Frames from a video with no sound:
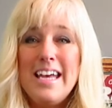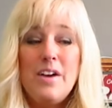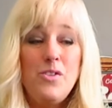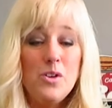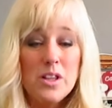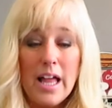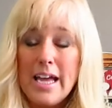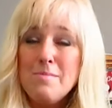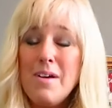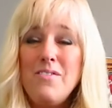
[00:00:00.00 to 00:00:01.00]
If you
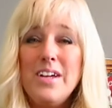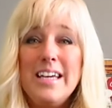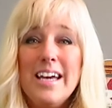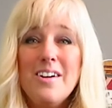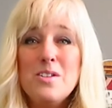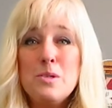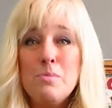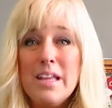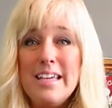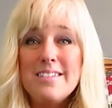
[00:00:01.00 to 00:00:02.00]
like my videos,
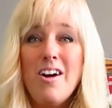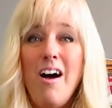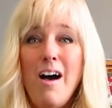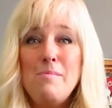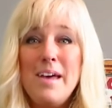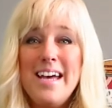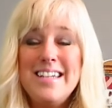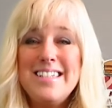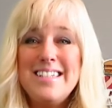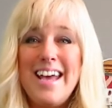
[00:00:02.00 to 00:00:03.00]
please
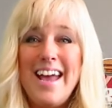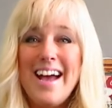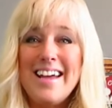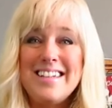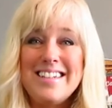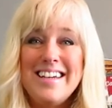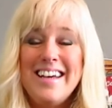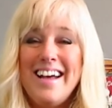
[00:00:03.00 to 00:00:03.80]
comment and